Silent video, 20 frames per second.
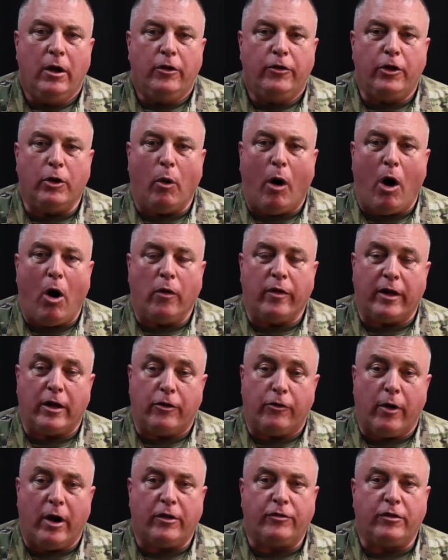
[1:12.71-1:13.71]
to all the
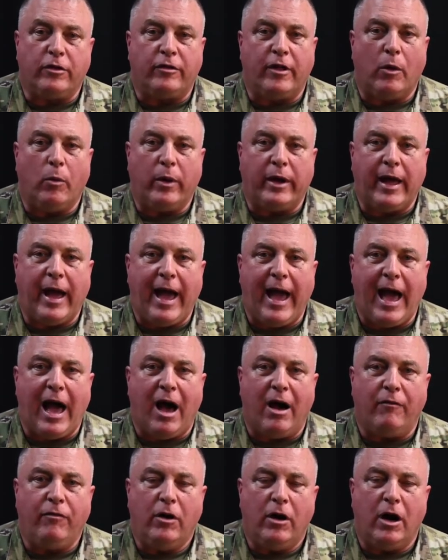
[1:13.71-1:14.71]
addresses that we
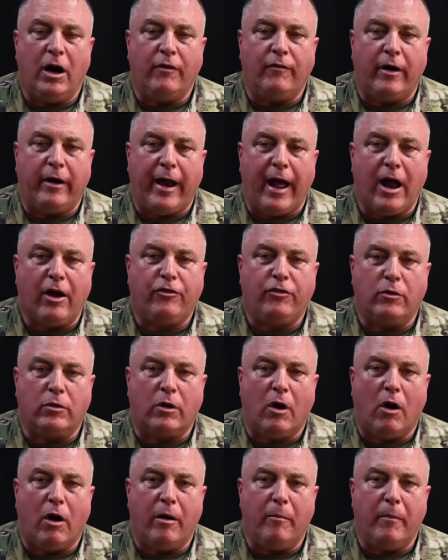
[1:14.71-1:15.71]
have of our National
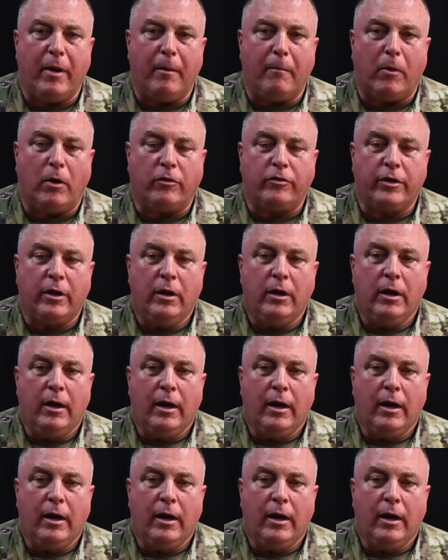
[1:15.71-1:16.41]
Guard members.